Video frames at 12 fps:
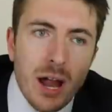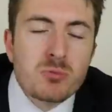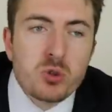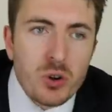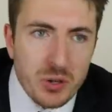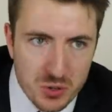Well,
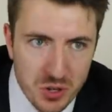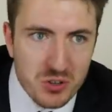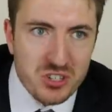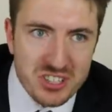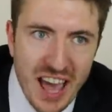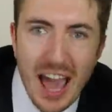I'm sure you can
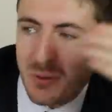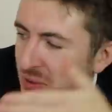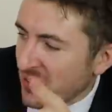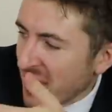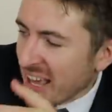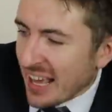understand.
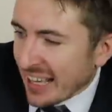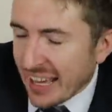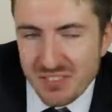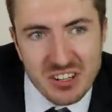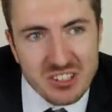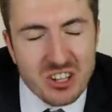We've
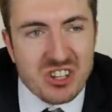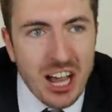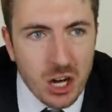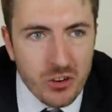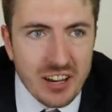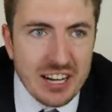given it to
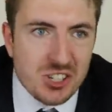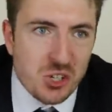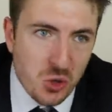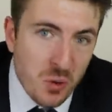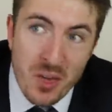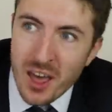Jack
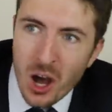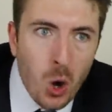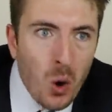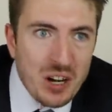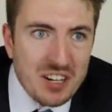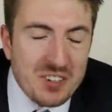Grealish, who,
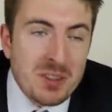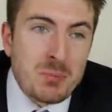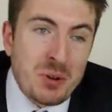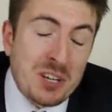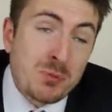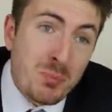according to the
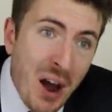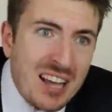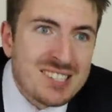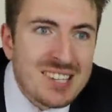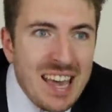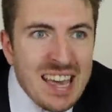British
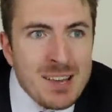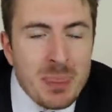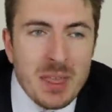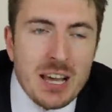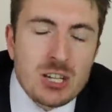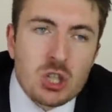press,
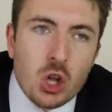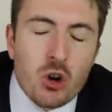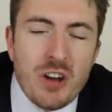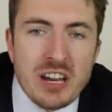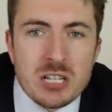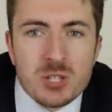is the
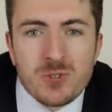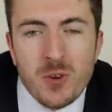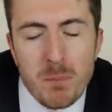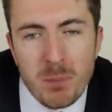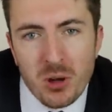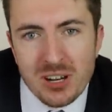greatest
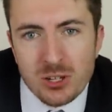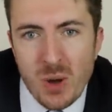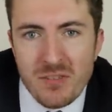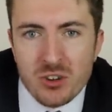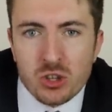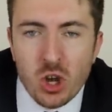footballer
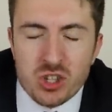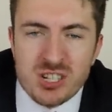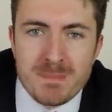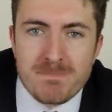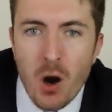to ever touch a